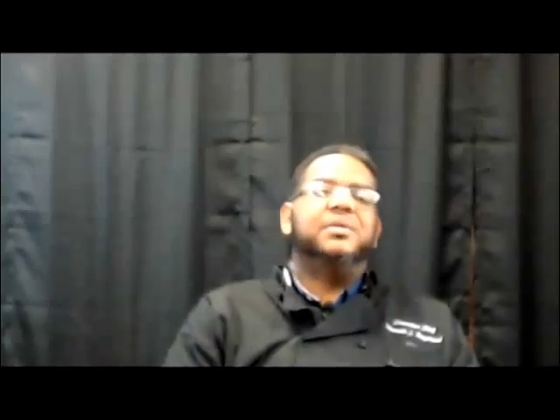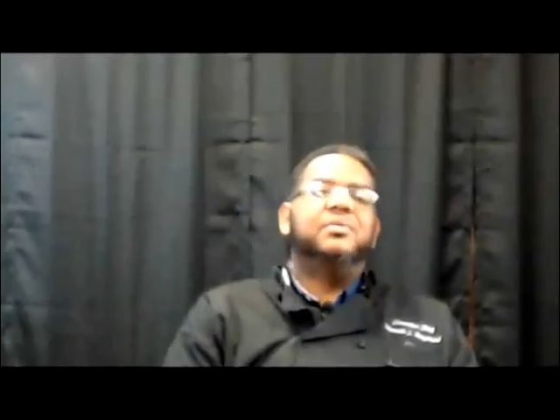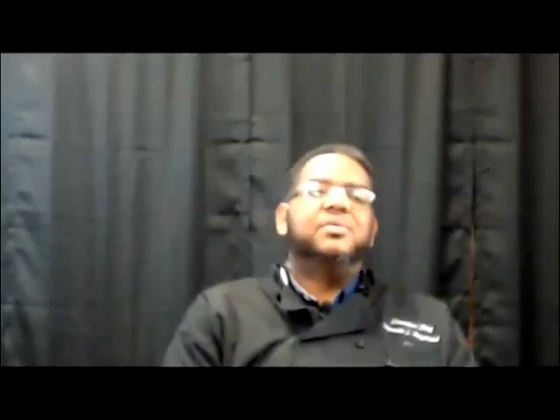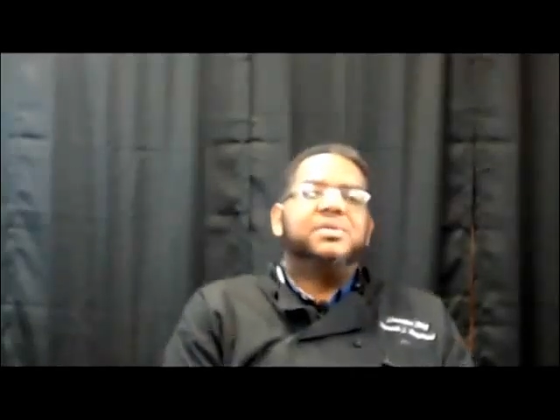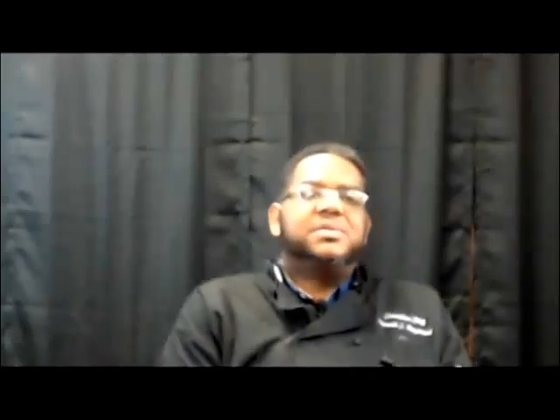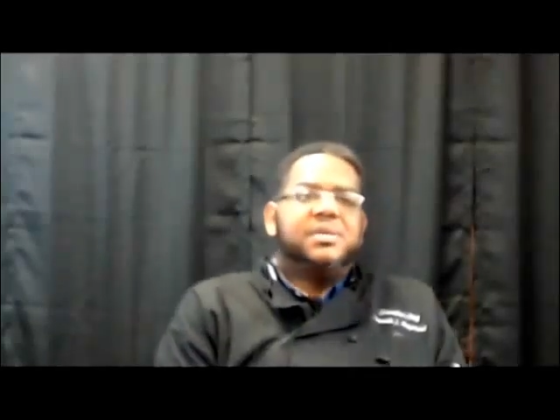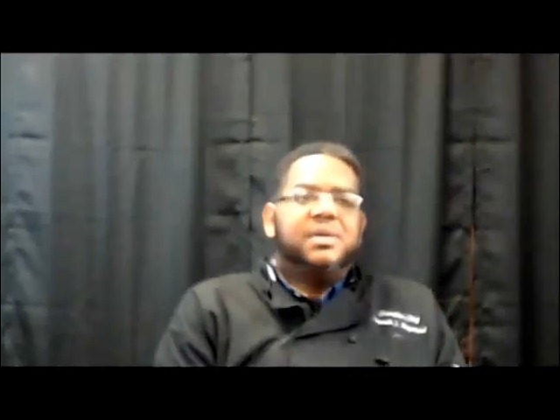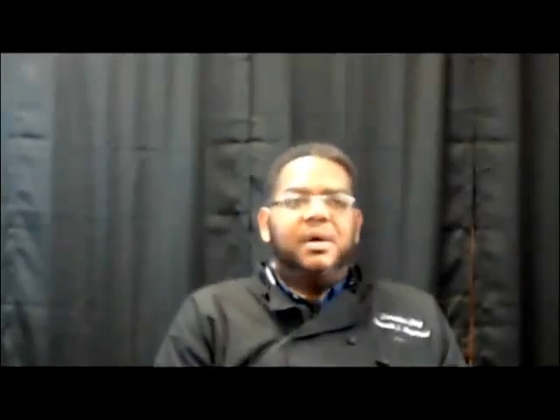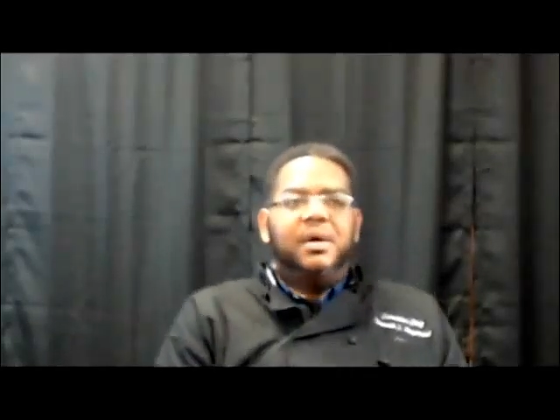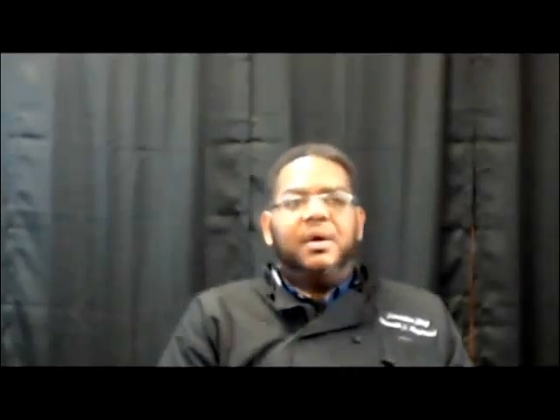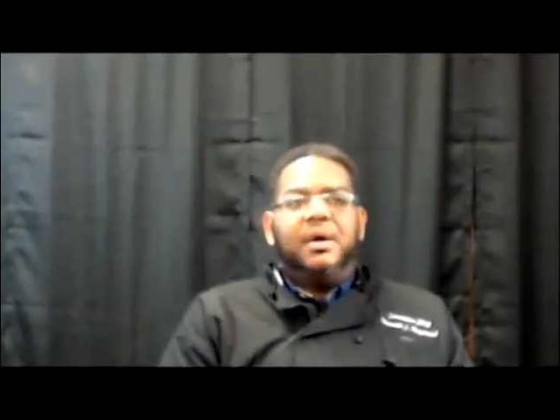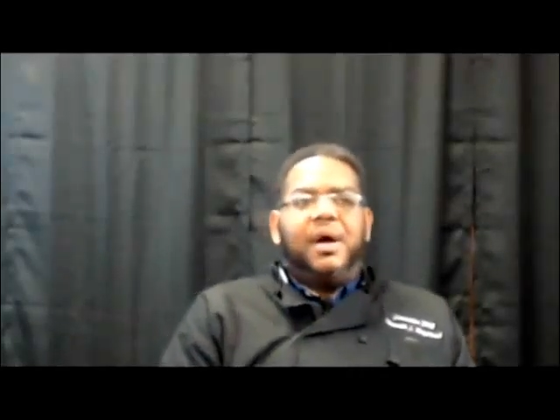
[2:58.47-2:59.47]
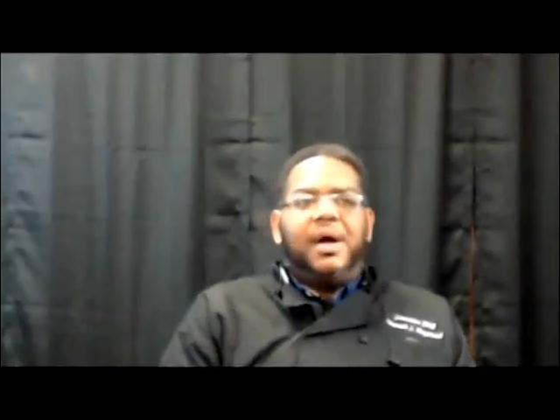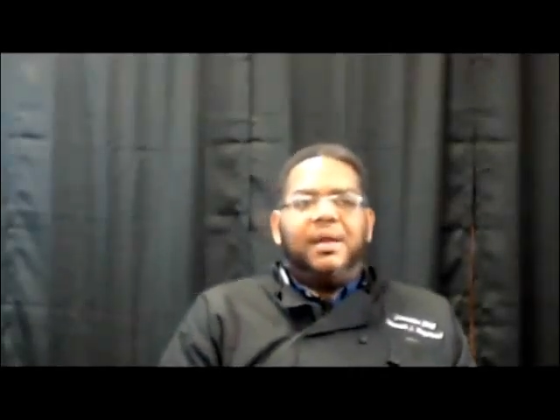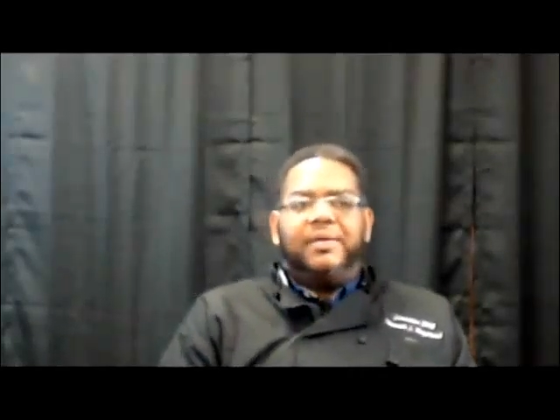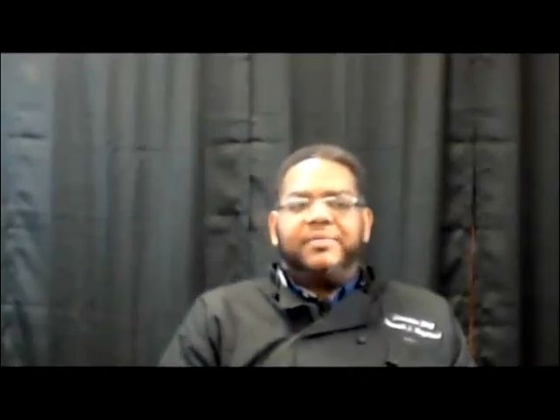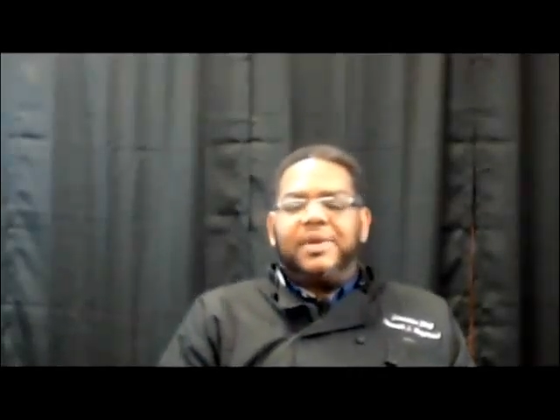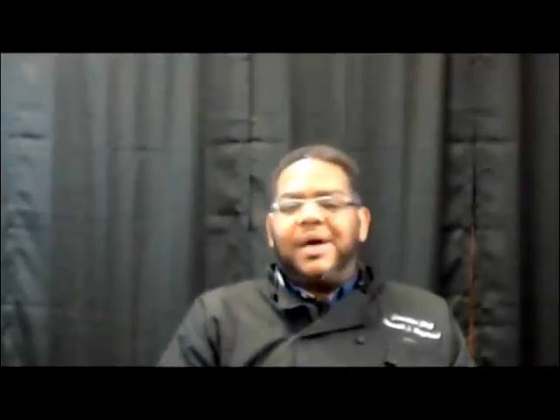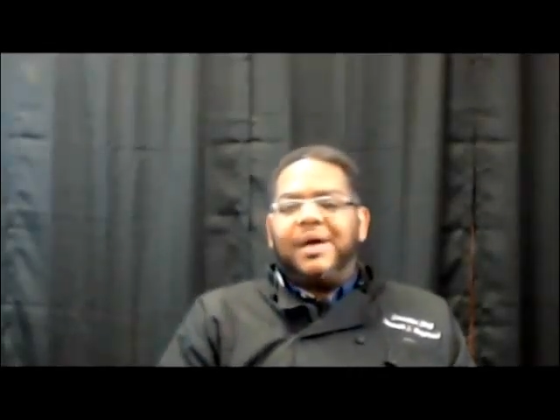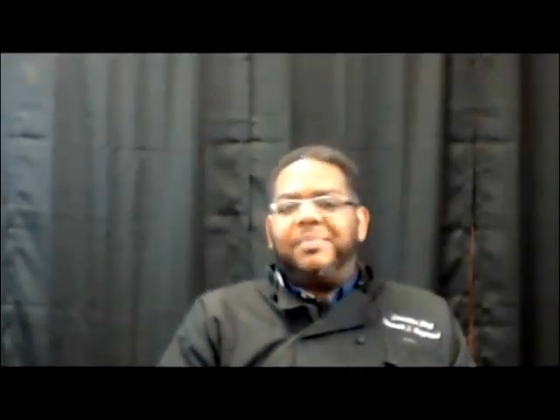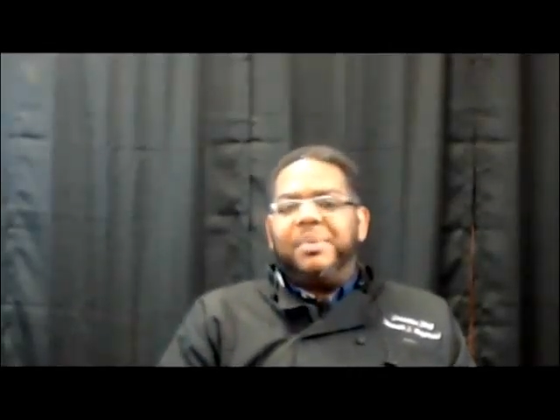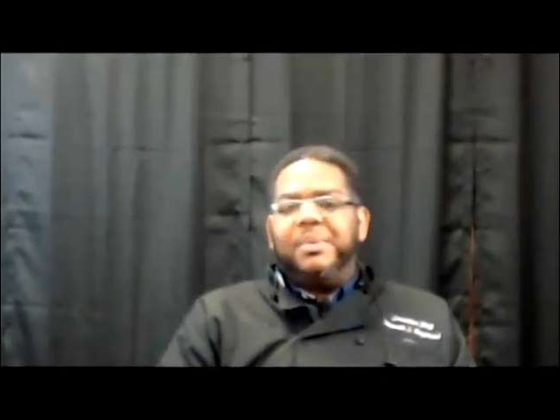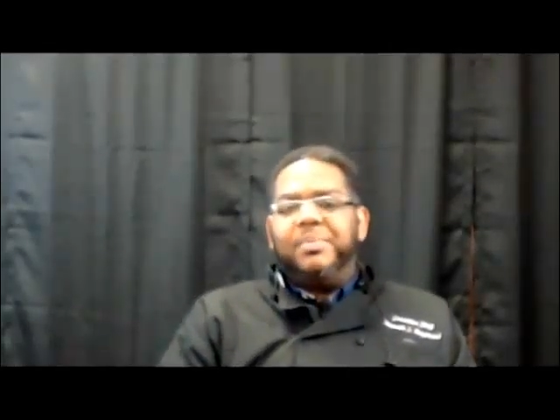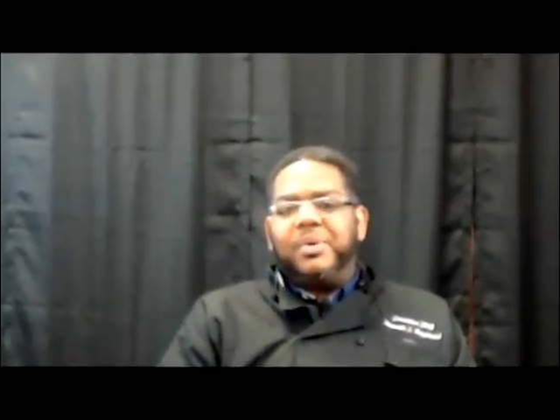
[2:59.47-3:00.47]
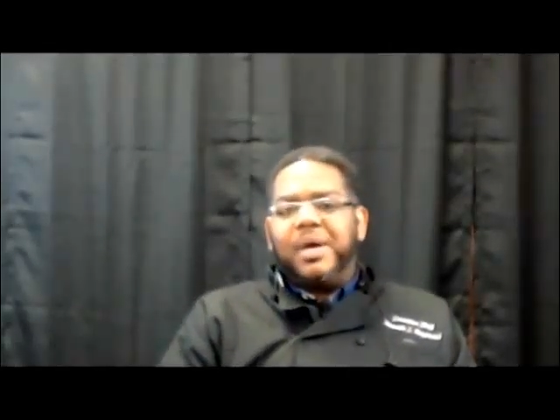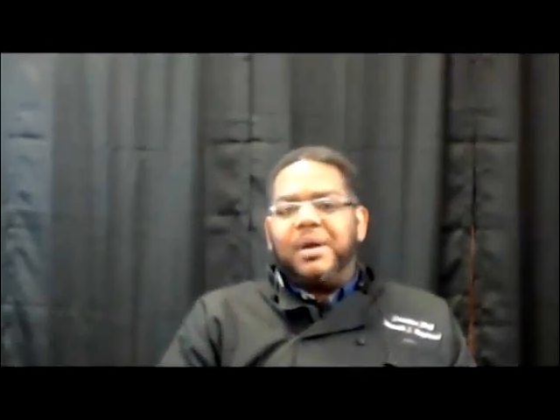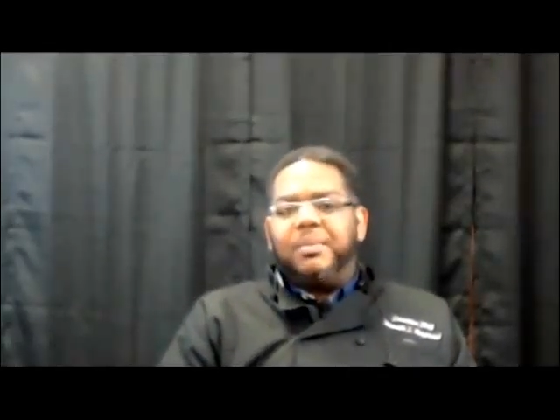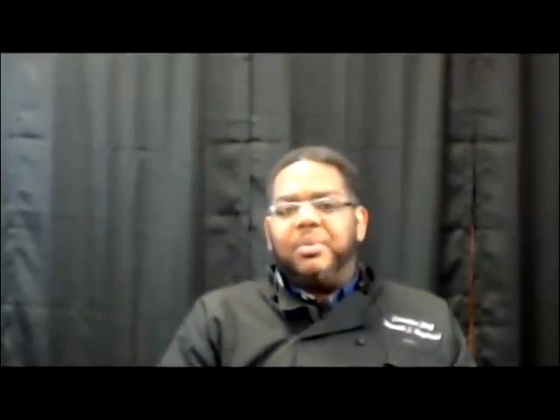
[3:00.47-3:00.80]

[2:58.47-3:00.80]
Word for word: Louis, I left a lot of people kind of